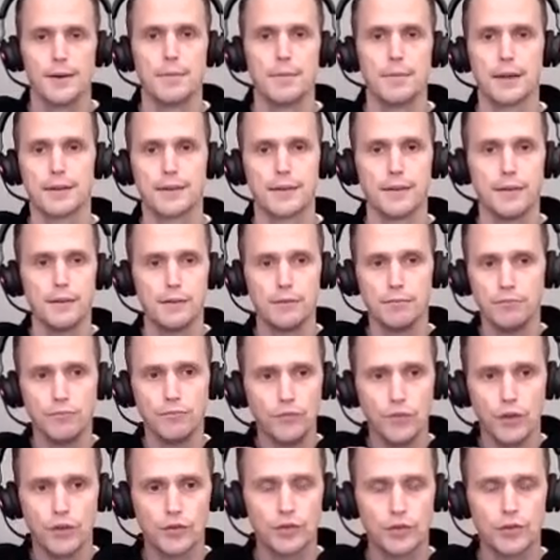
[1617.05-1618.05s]
But
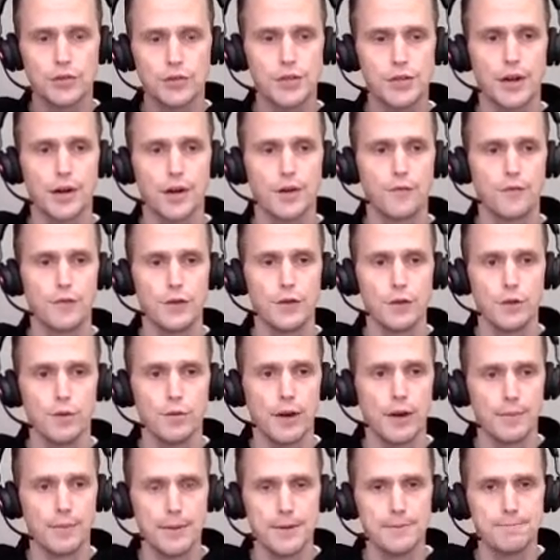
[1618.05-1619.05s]
just to share a
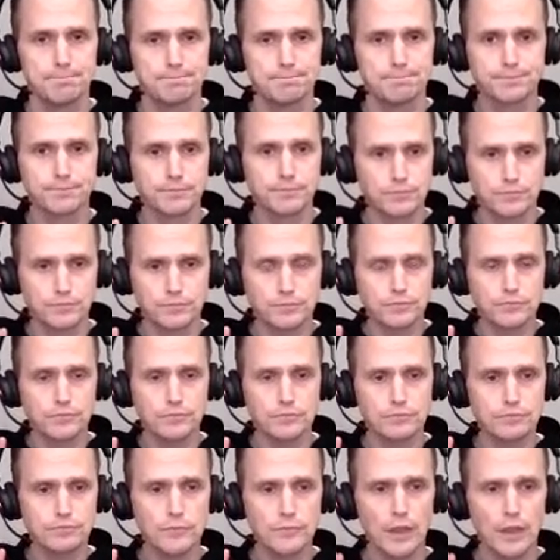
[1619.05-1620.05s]
few, I mean,
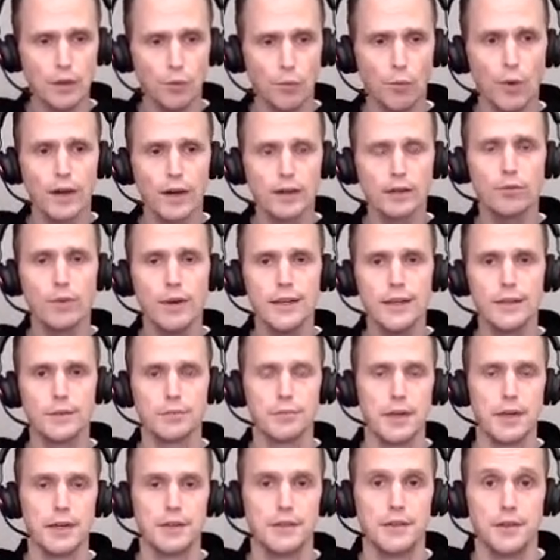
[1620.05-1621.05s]
one
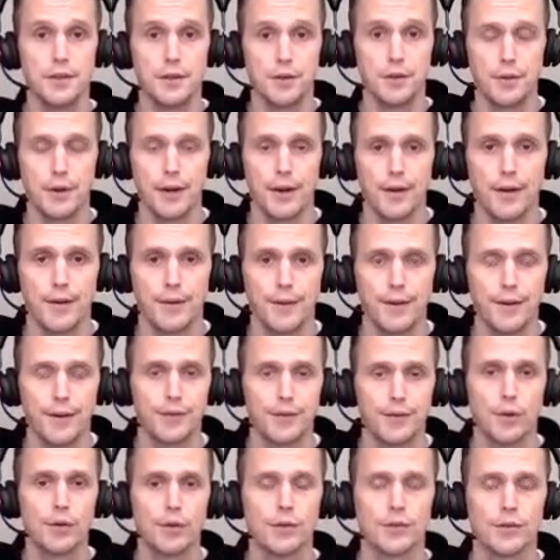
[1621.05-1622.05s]
great way to do here
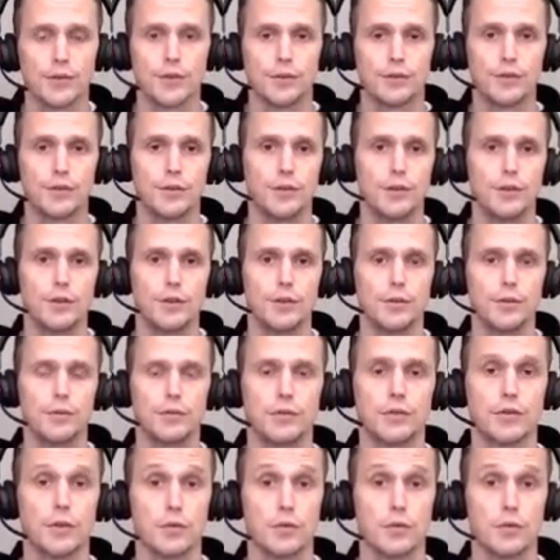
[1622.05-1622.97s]
is also to use